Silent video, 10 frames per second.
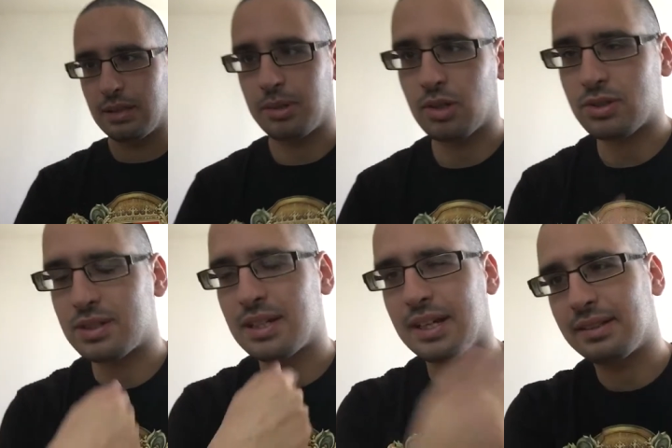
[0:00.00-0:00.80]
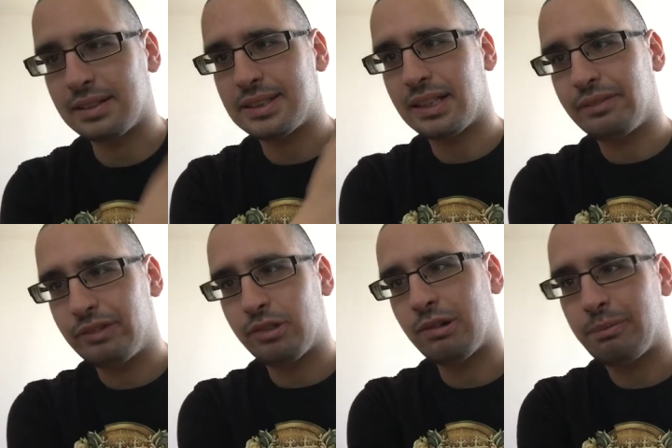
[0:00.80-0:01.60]
because God reserved
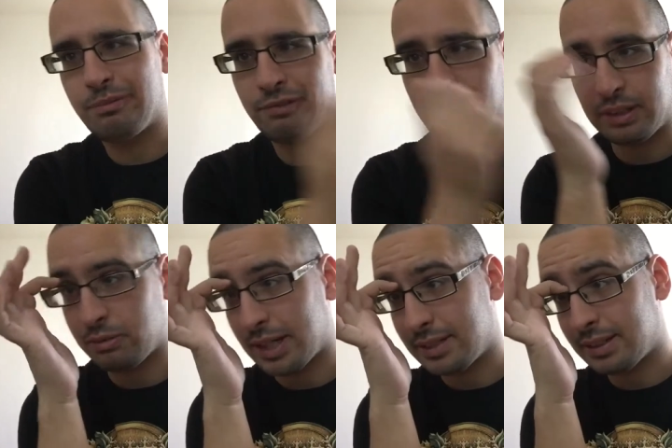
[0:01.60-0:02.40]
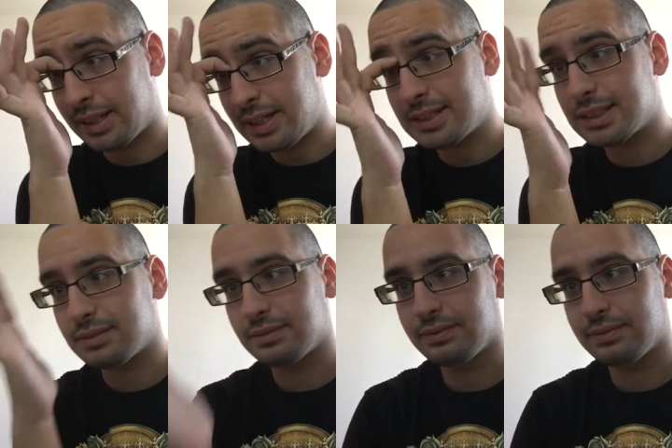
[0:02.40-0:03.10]
Europe for the white race